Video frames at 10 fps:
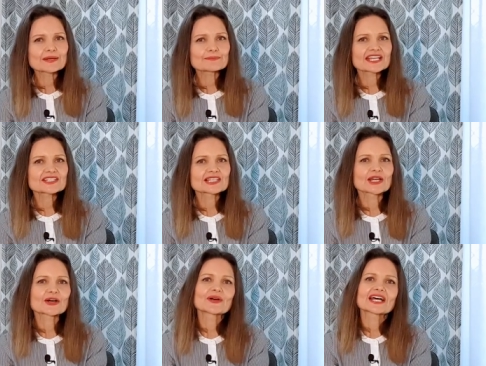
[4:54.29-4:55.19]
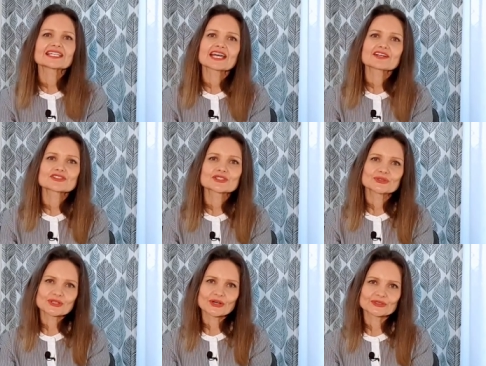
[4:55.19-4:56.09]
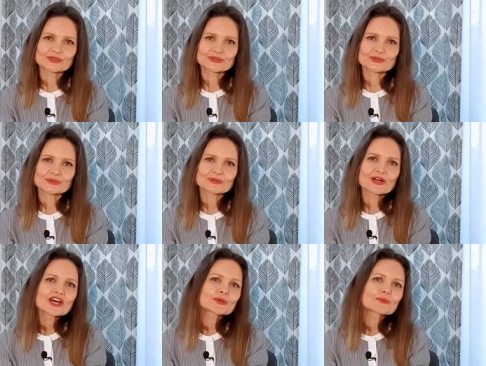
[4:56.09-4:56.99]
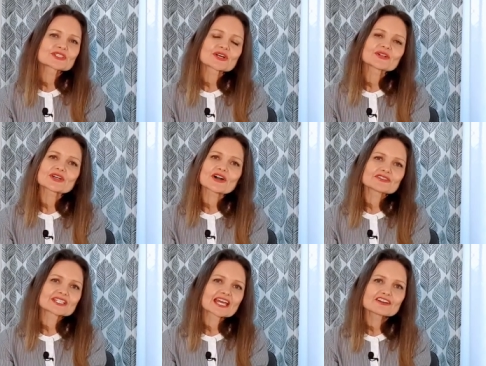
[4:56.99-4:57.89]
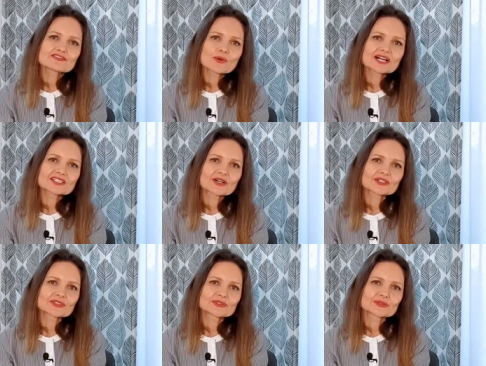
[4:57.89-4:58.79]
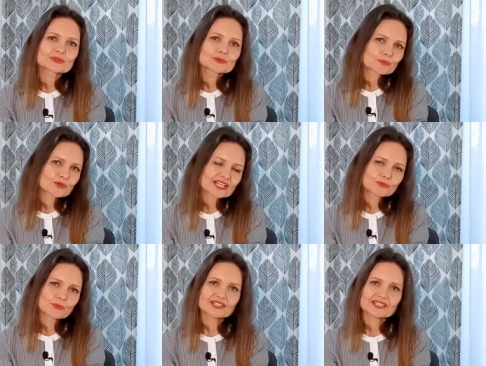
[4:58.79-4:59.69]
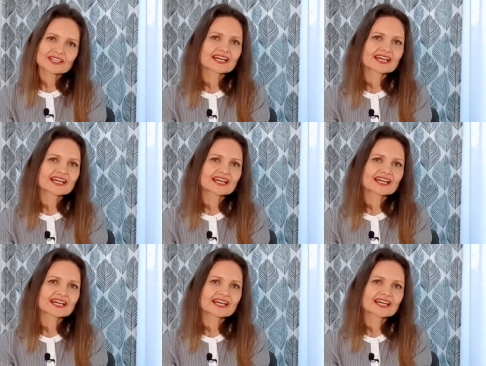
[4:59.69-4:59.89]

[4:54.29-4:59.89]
That makes Leo an F2 Golden Doodle, the result of an F1 Golden Doodle bred with